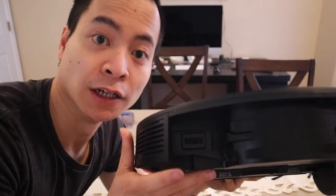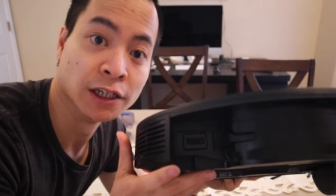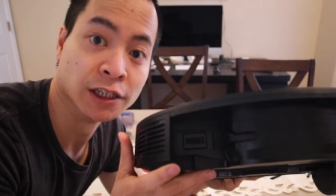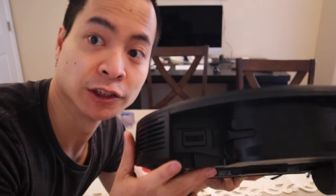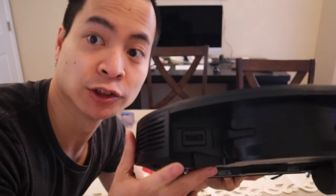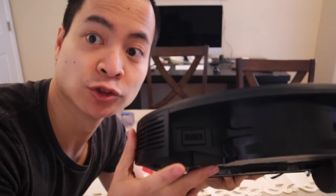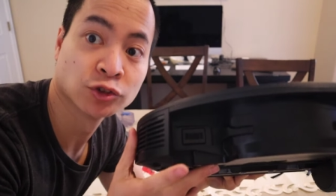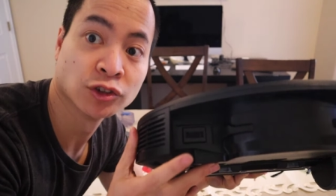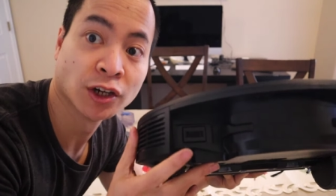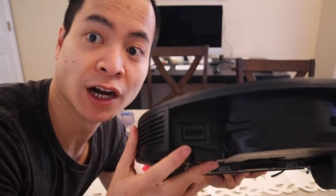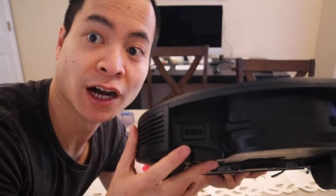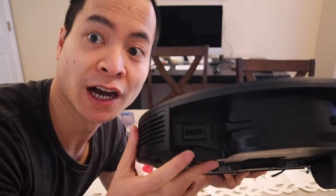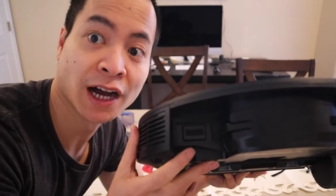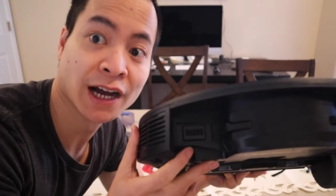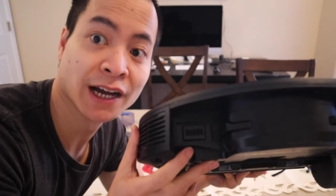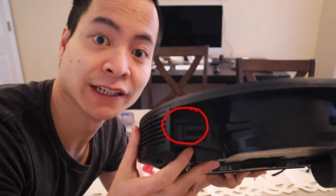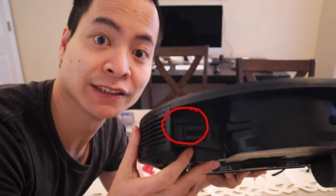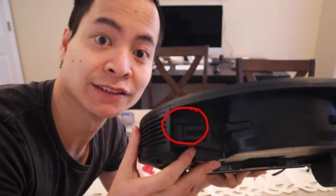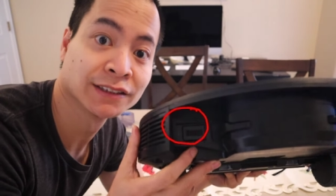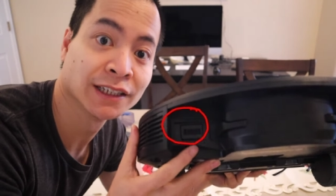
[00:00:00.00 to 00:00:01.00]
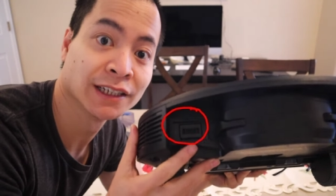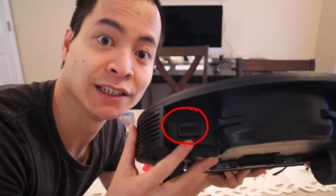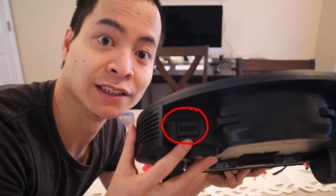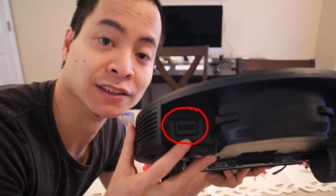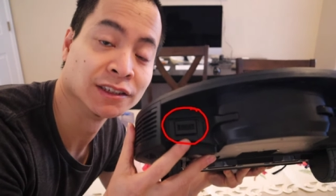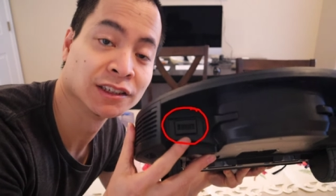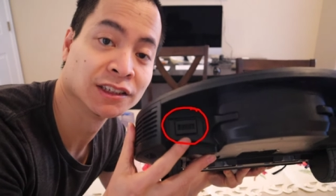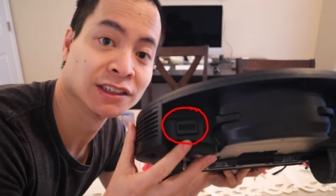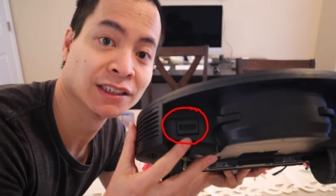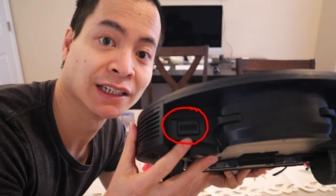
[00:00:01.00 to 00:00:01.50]
It's right there.
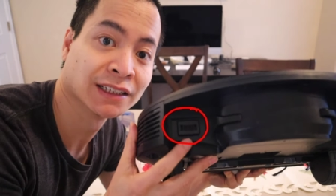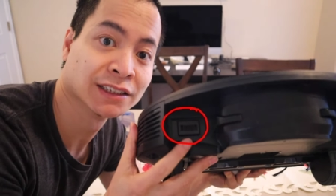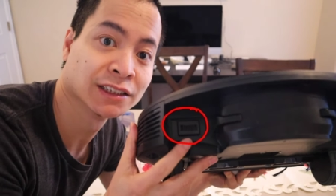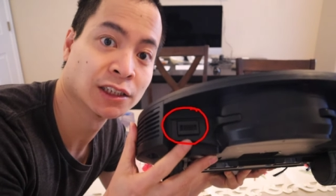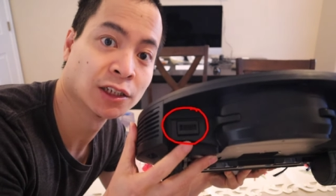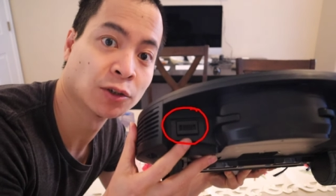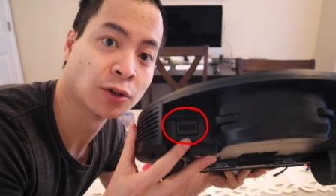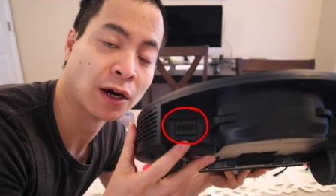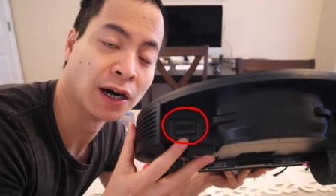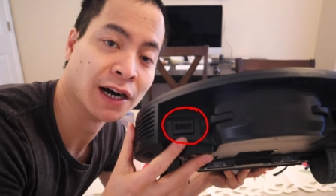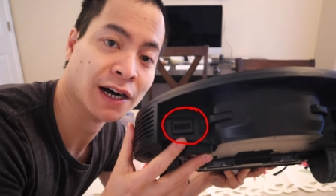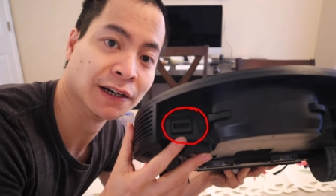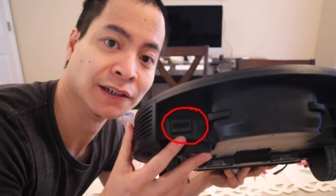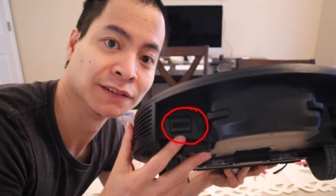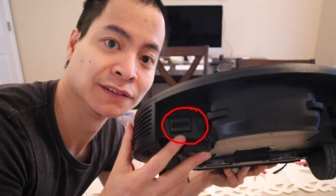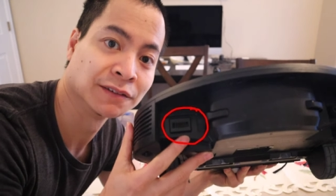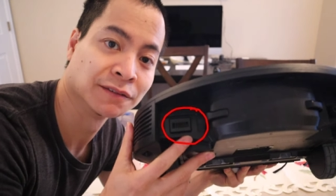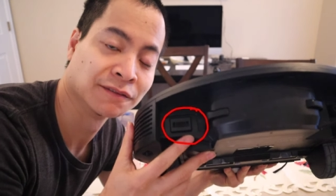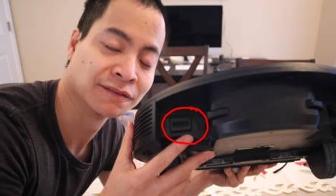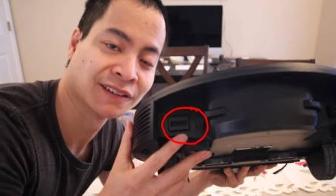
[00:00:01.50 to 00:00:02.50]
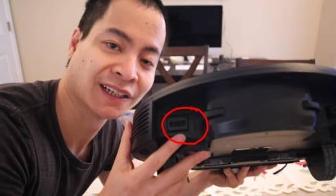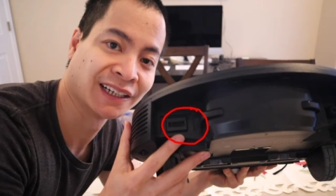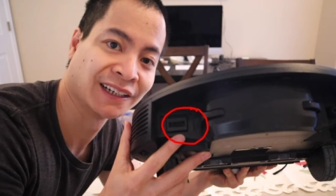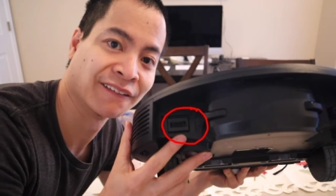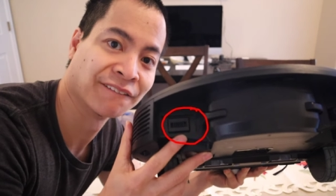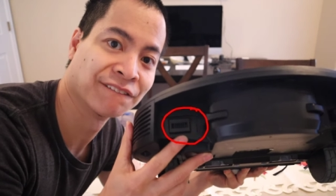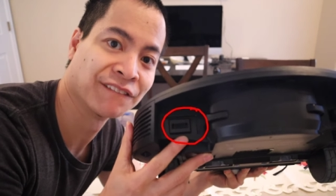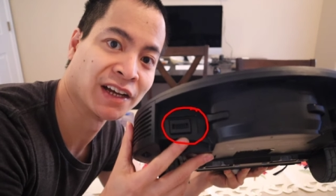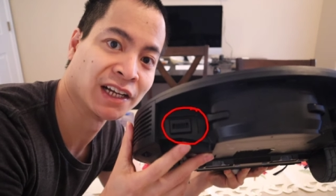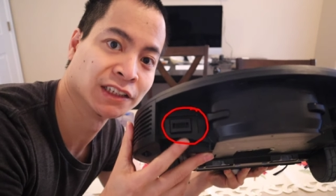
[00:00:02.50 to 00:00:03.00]
You see that little uh, kind
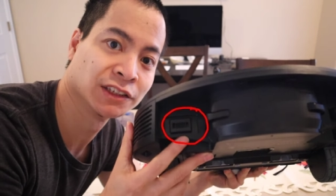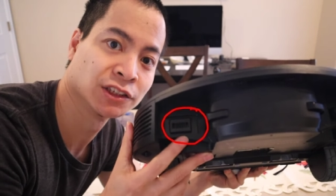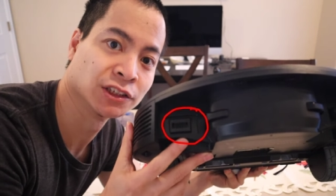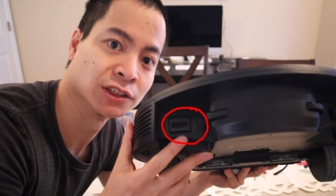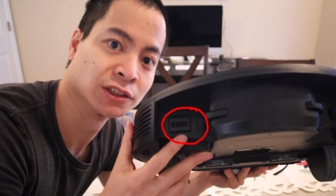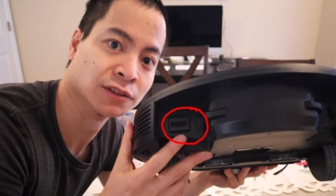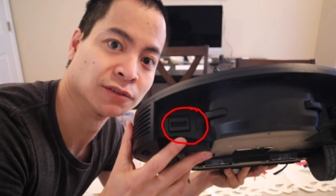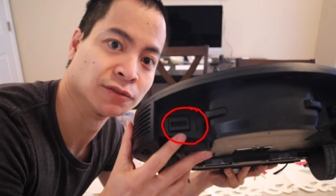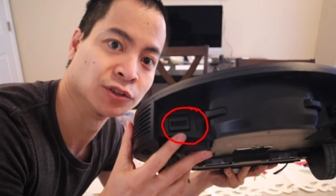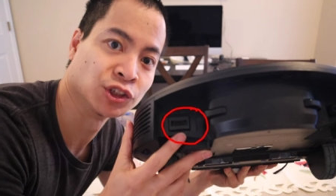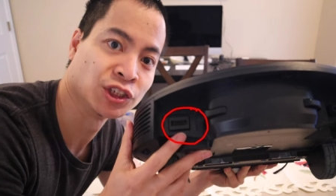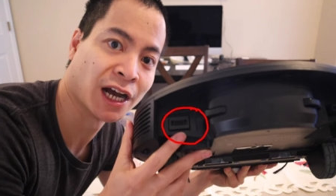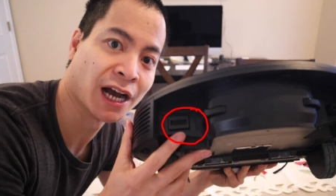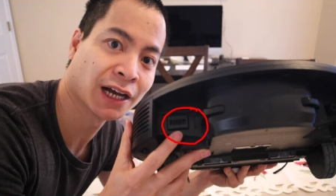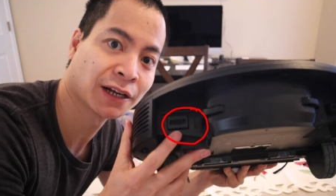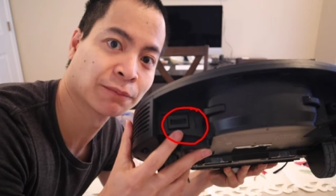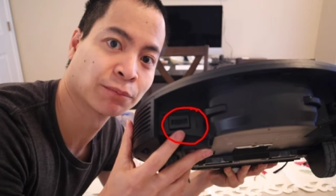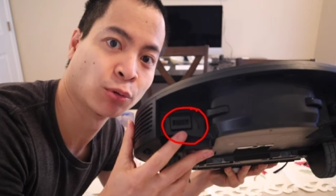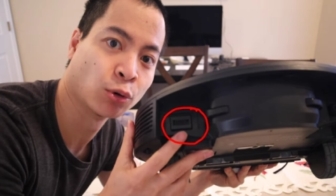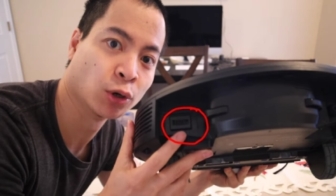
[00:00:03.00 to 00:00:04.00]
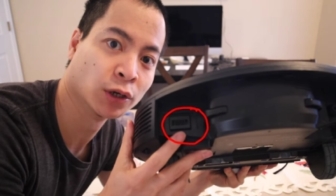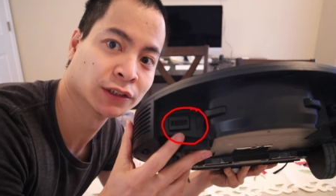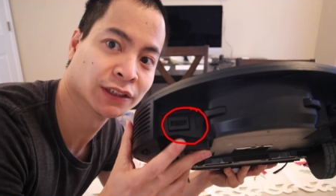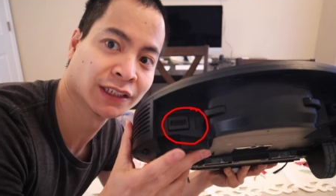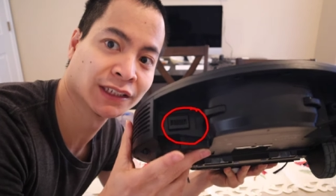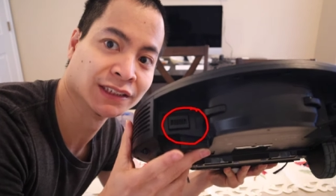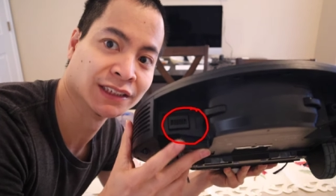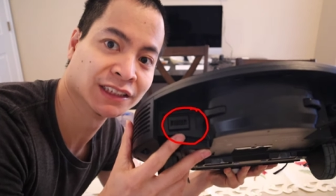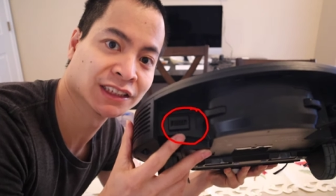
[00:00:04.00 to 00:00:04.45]
of fancy jack port thing?